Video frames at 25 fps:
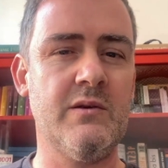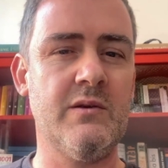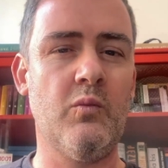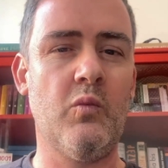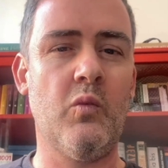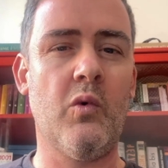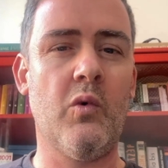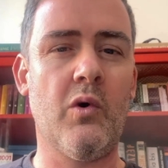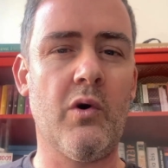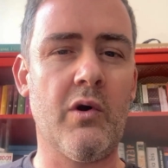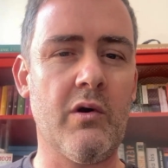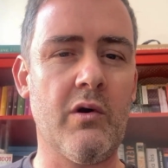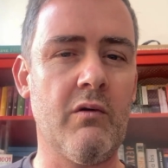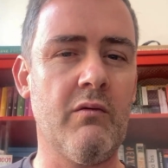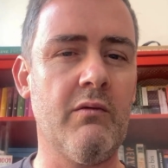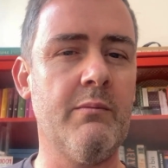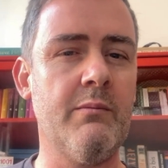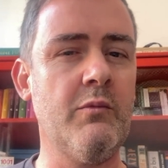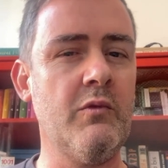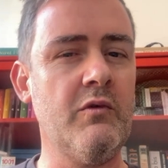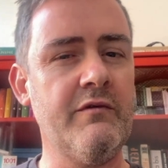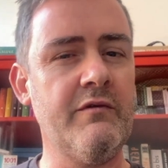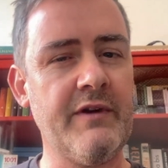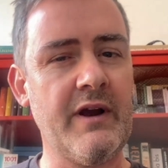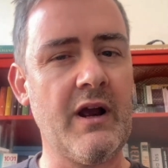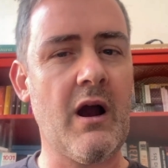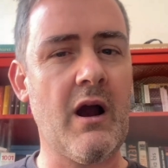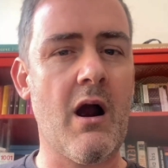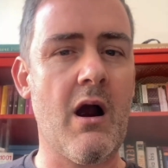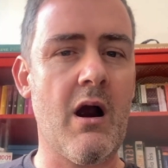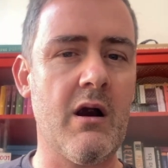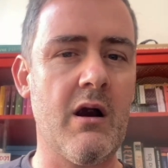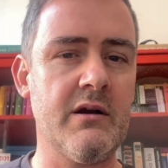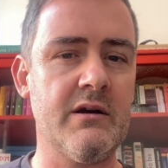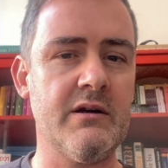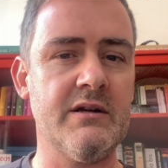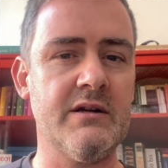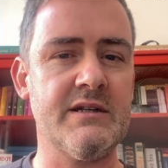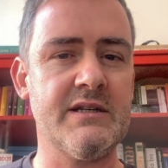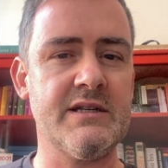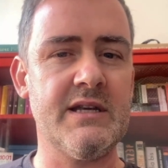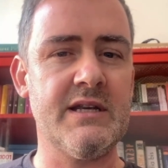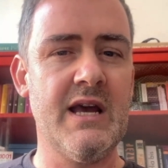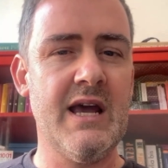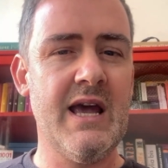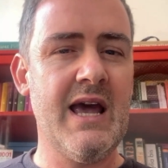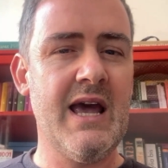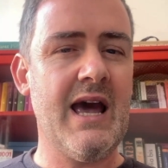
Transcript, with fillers: in water removing hardness.